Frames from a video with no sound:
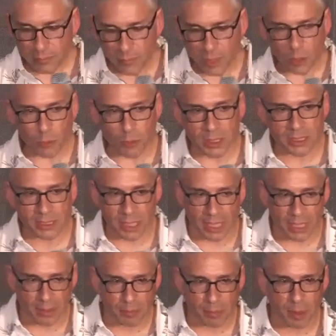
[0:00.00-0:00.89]
which
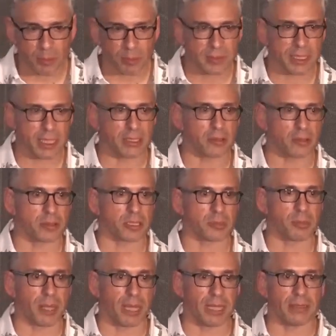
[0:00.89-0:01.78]
I, people tend to
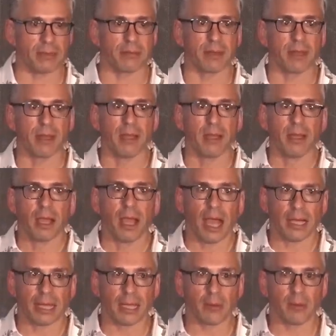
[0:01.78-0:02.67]
spend.
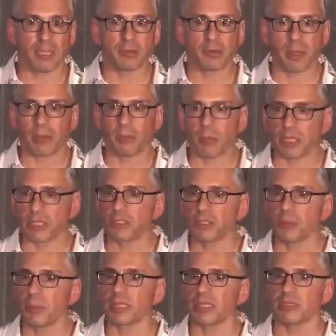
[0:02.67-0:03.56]
I think we spend much
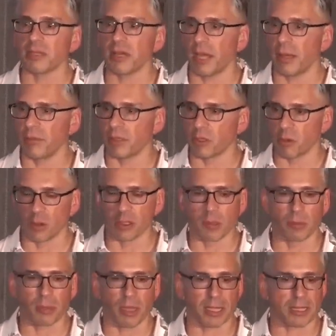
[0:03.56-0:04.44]
too much time in the world
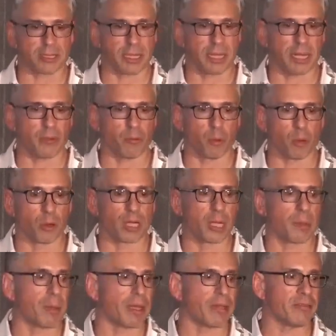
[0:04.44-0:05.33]
of blockchain
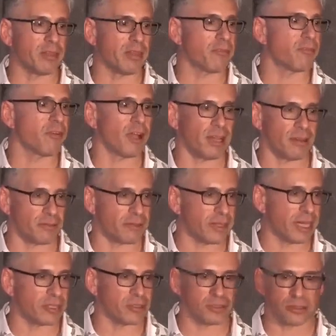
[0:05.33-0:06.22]
worrying about DeFi and
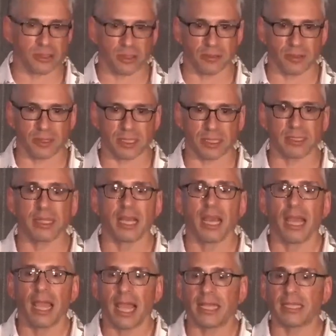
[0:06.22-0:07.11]
financial services,
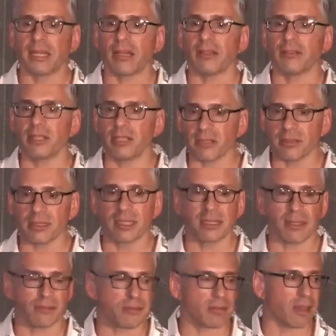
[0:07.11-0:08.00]
and not nearly
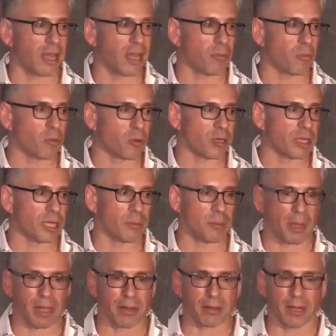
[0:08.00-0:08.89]
enough time worrying
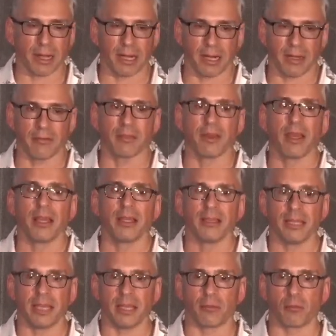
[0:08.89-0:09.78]
about kind of
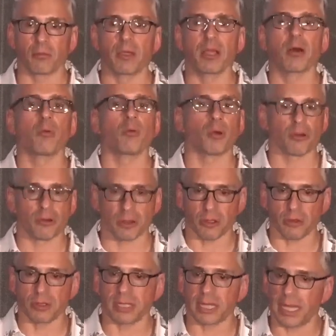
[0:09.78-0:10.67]
the real world
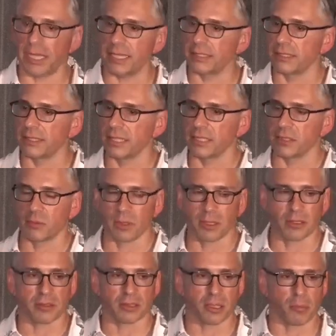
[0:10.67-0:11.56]
use cases,
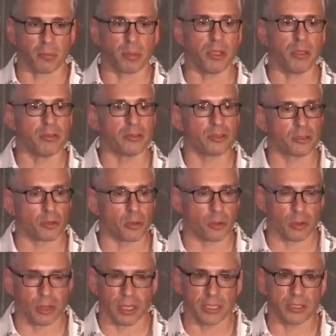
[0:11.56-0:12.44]
whether it's compute,
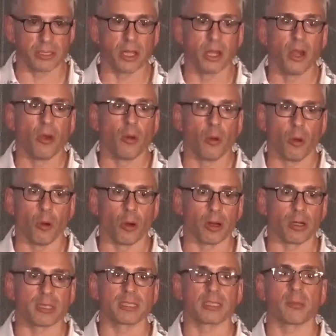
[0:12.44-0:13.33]
storage,
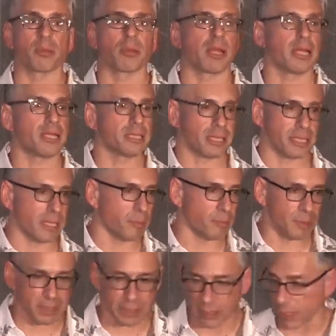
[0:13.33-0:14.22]
or supply chain and
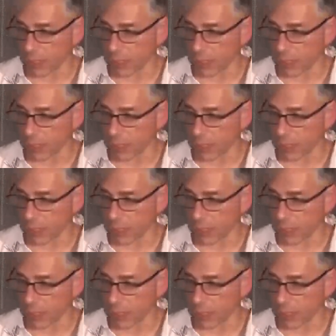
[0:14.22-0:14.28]
business